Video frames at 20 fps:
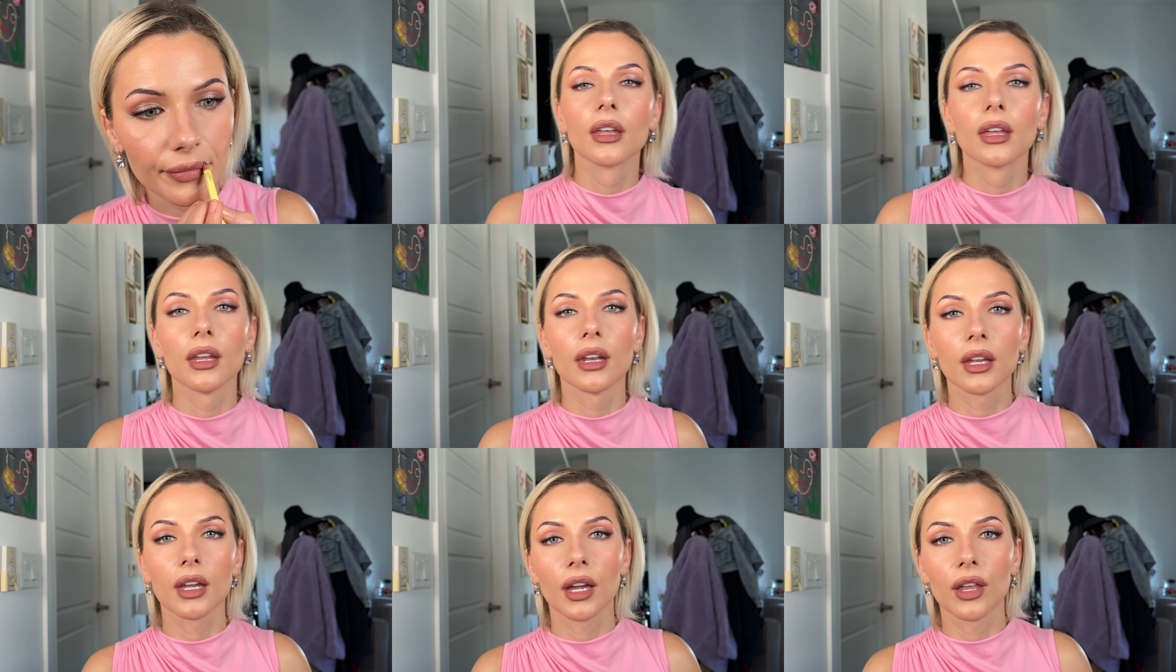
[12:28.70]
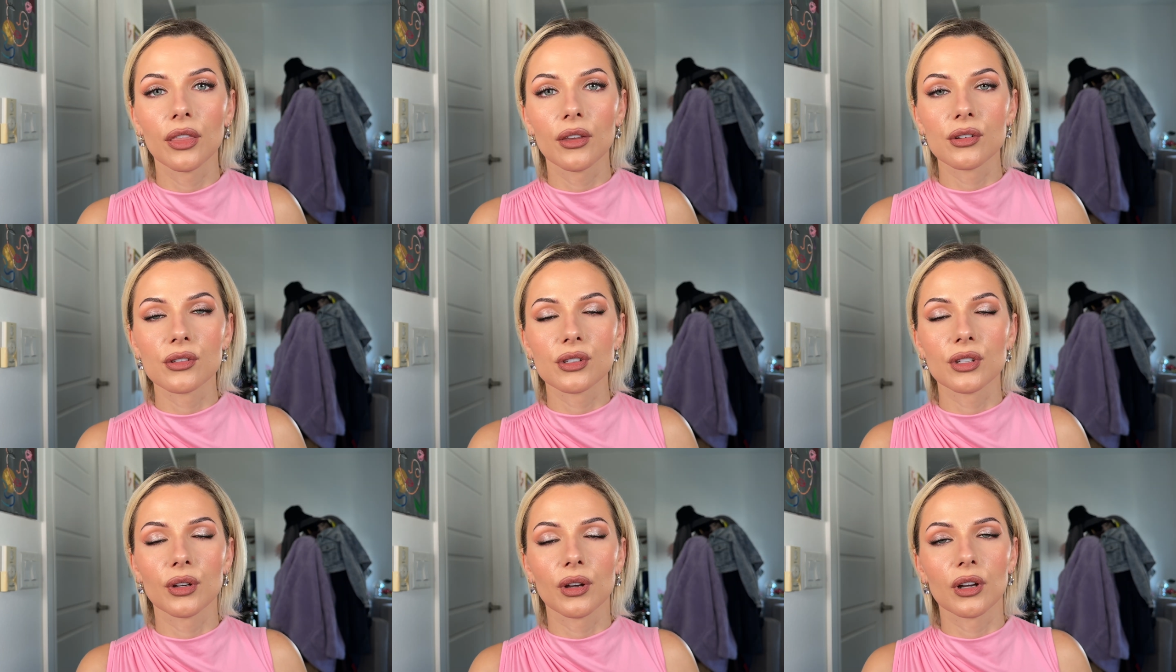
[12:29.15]
And again,
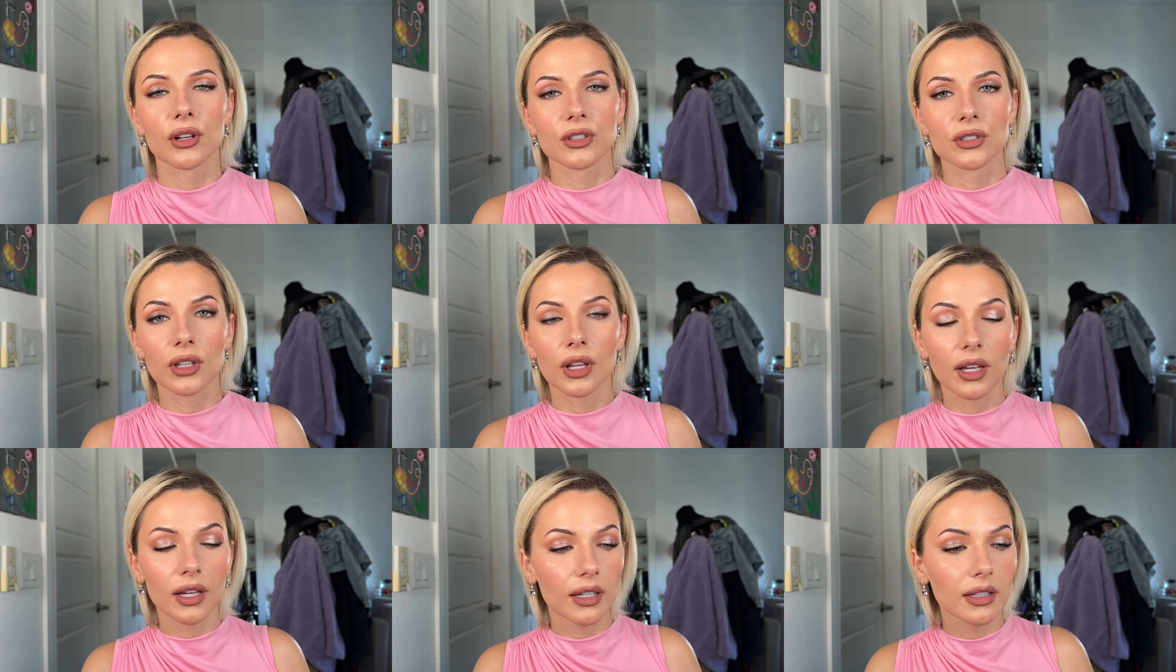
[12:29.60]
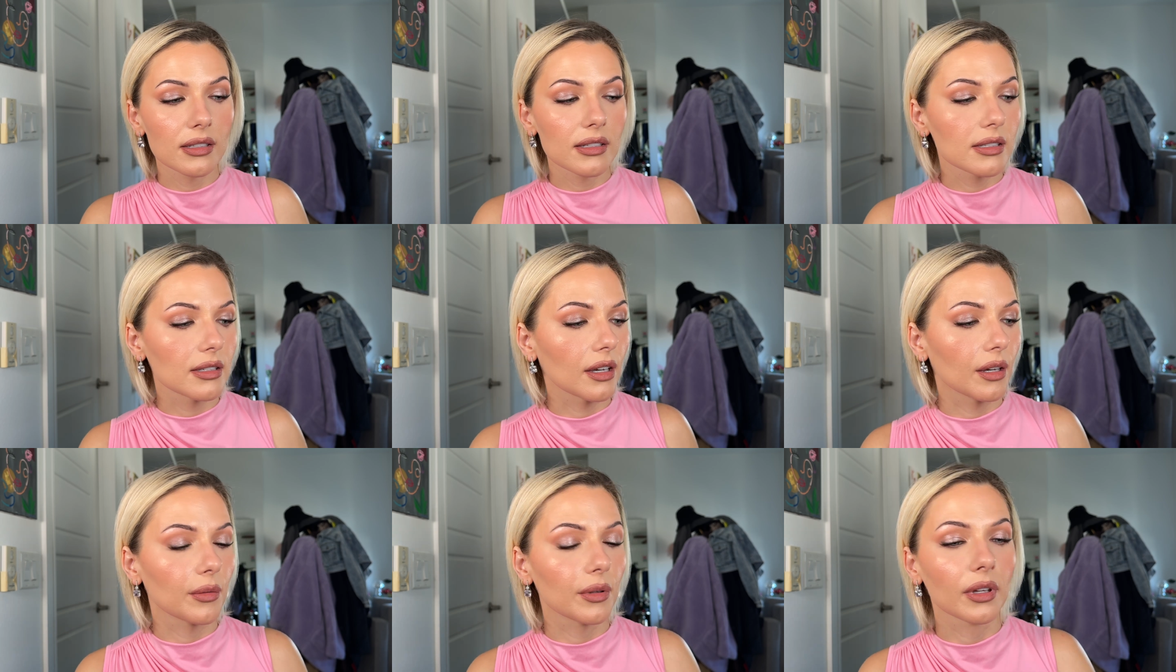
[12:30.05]
there's no harsh lines,
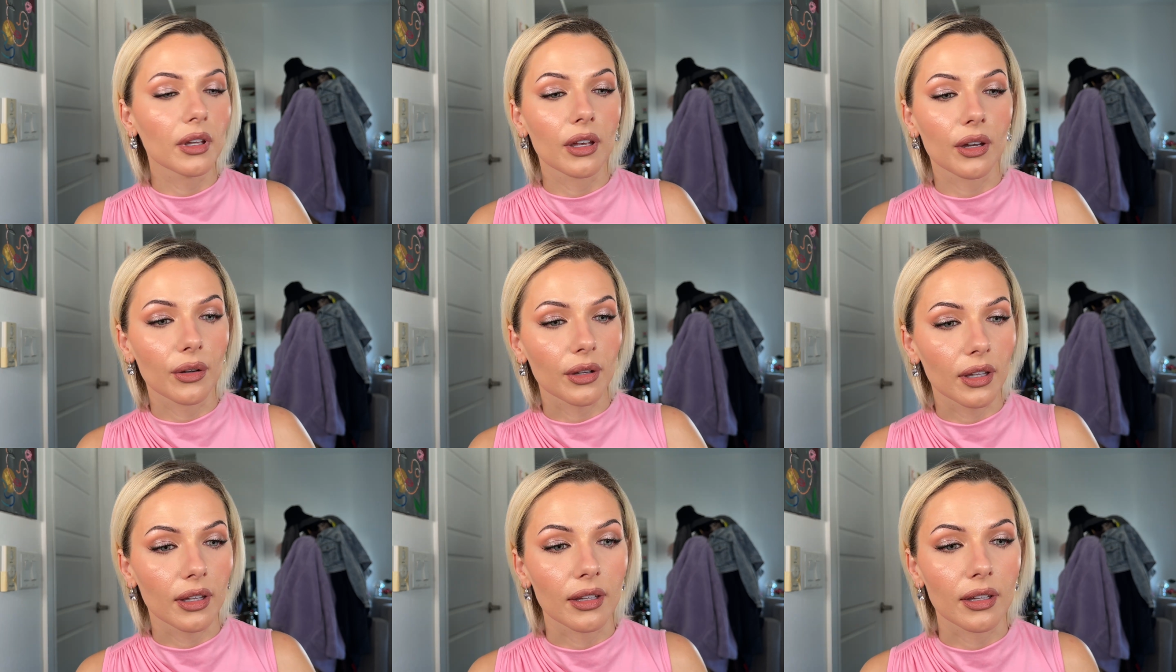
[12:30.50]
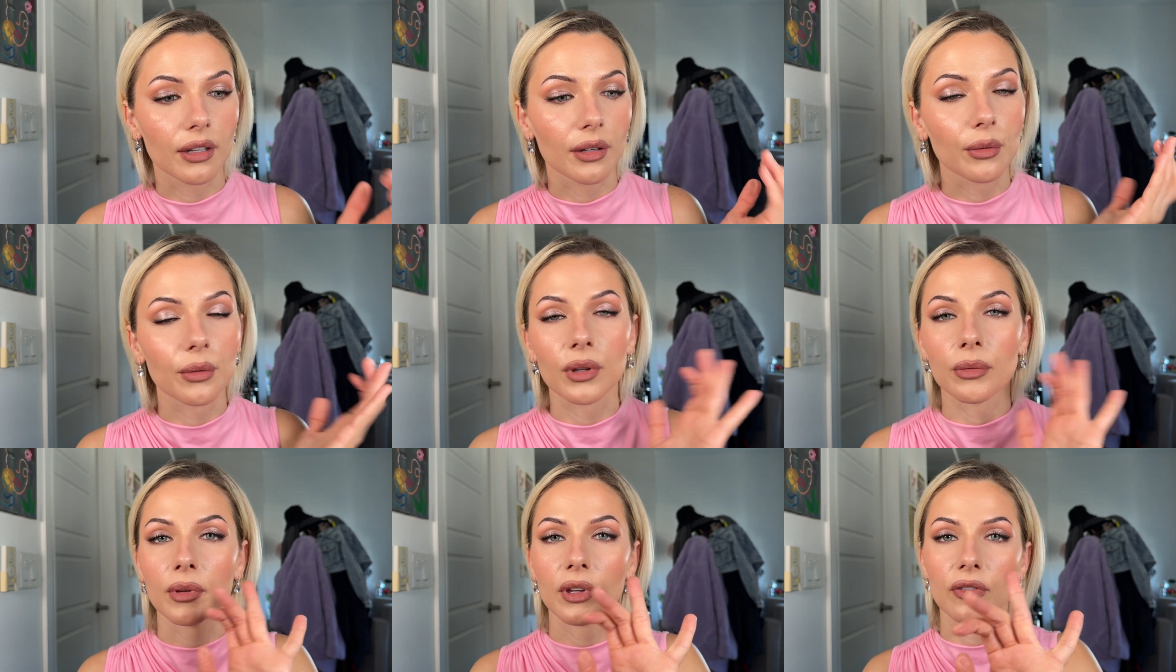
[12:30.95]
so I'm gonna go in
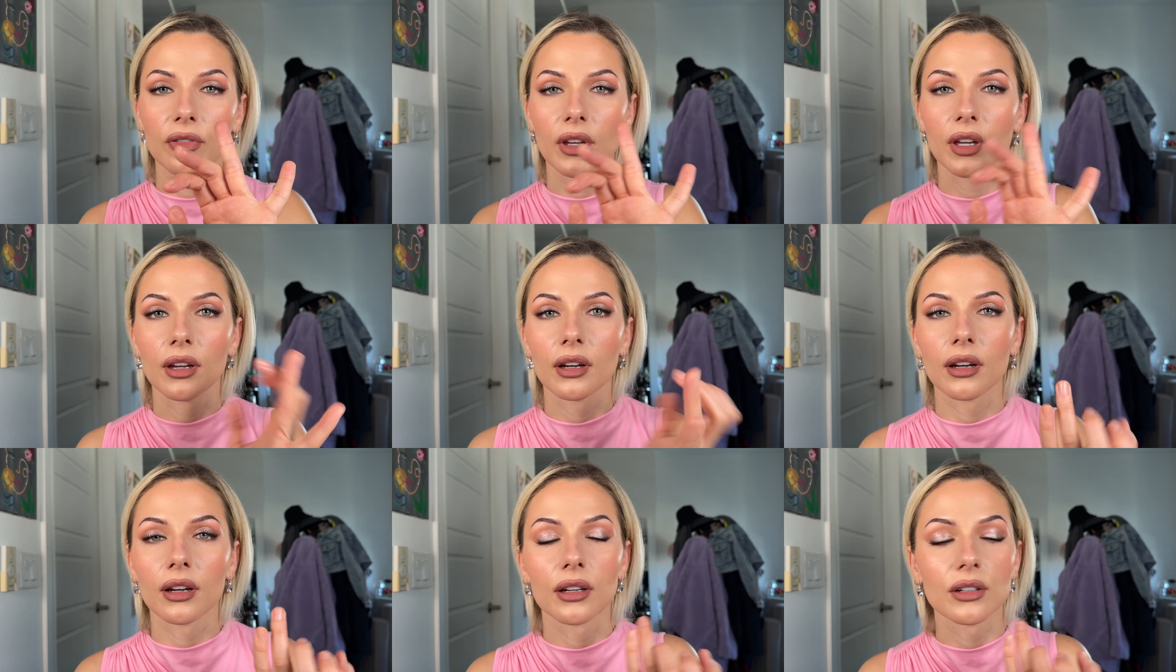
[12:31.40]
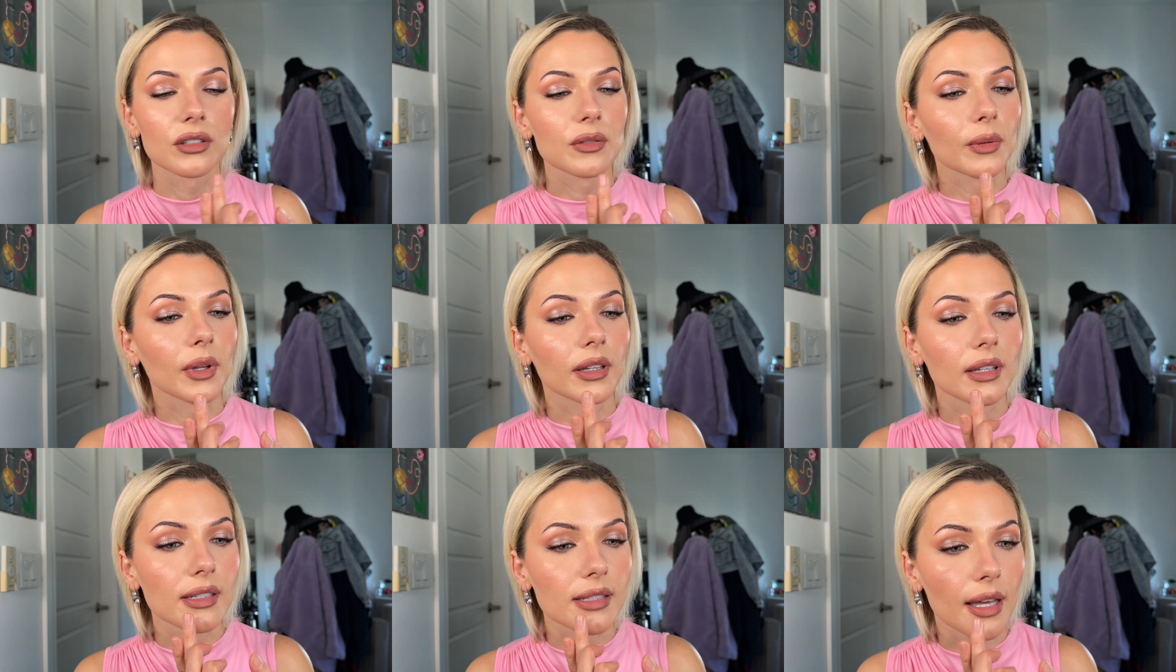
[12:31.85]
with my finger and just
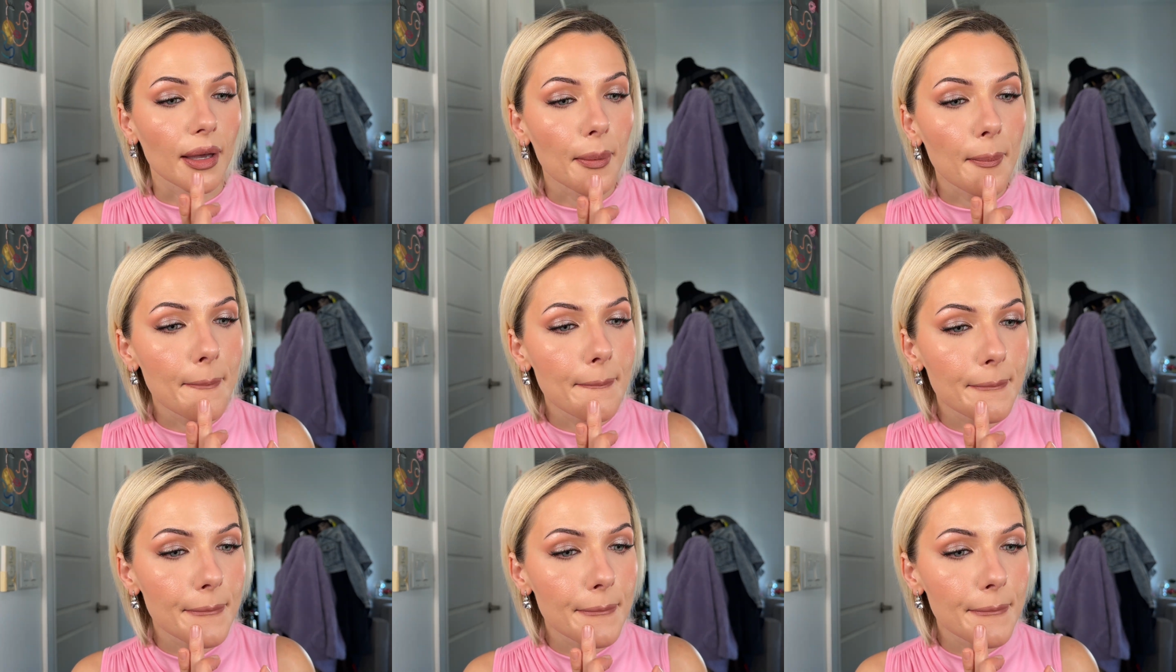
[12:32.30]
blend this out.